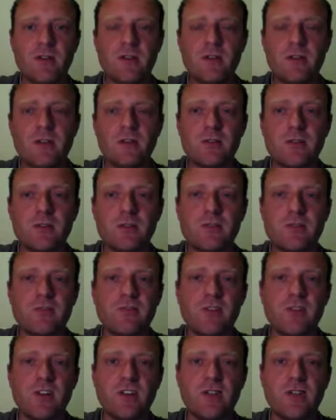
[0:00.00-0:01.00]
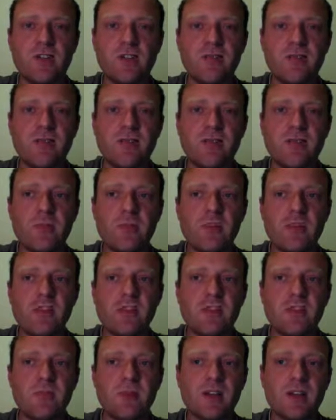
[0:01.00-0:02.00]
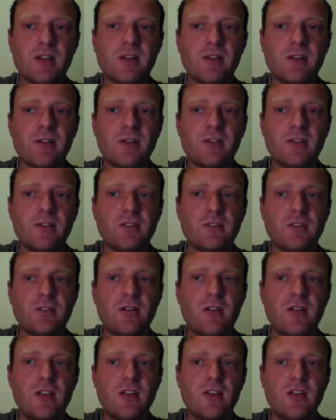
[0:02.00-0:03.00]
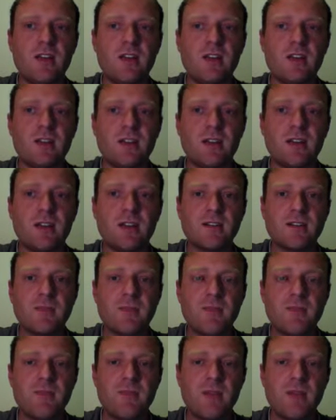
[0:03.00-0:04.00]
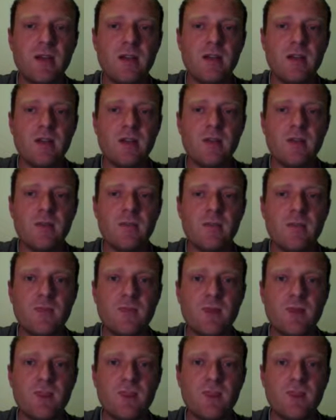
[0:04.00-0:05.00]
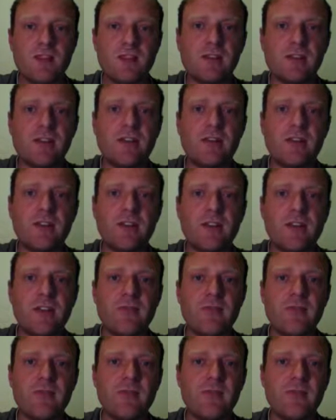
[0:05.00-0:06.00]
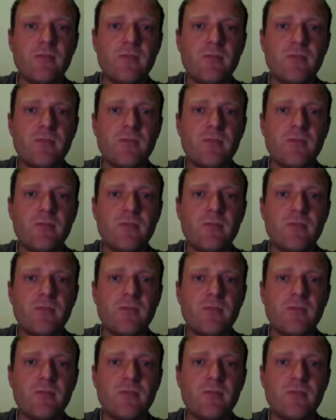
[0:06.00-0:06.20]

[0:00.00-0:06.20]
You can also find your info.plist by clicking on your target and then clicking on info.